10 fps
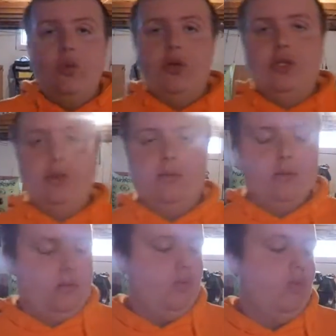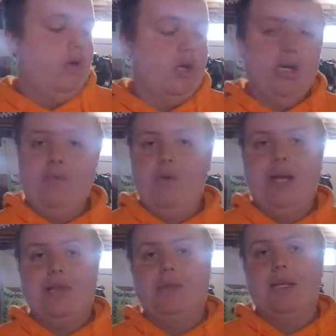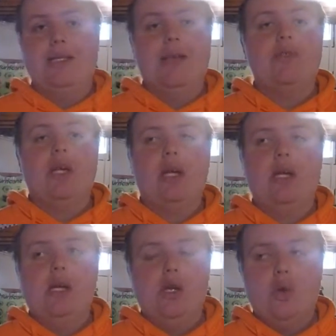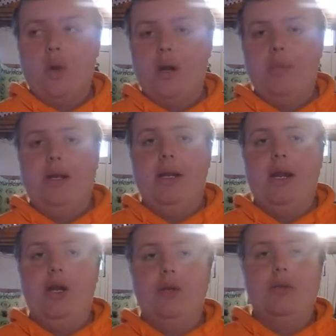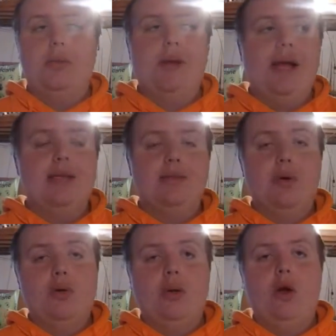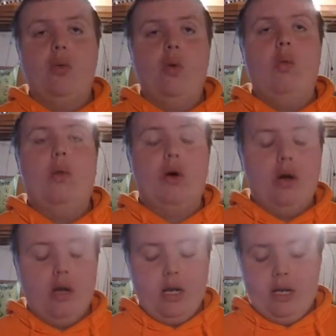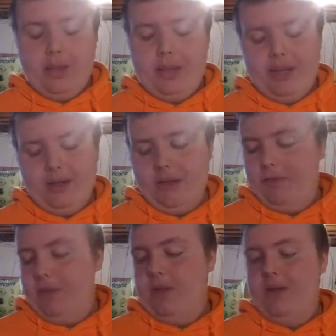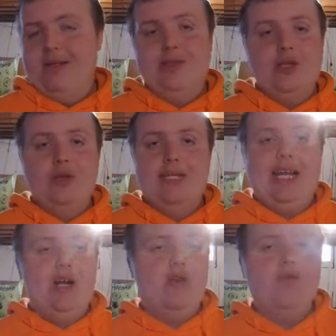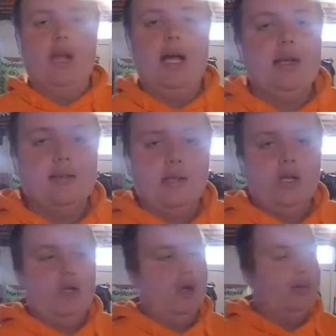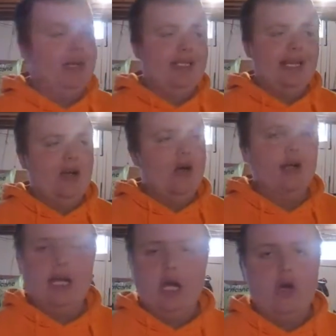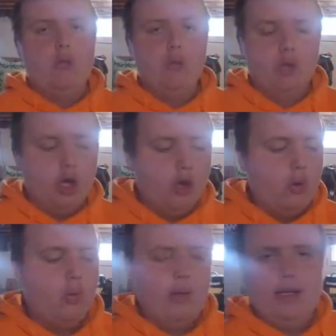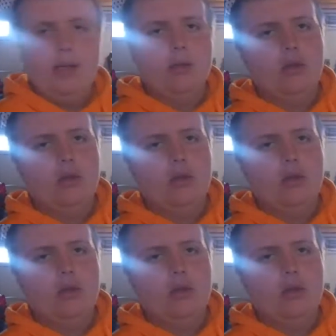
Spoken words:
which is real good if you ask me, because I've shot quite a bit of arrows in the past, mostly all Walmart, that as soon as the arrow flies, you'll be dead on. The arrow will go into the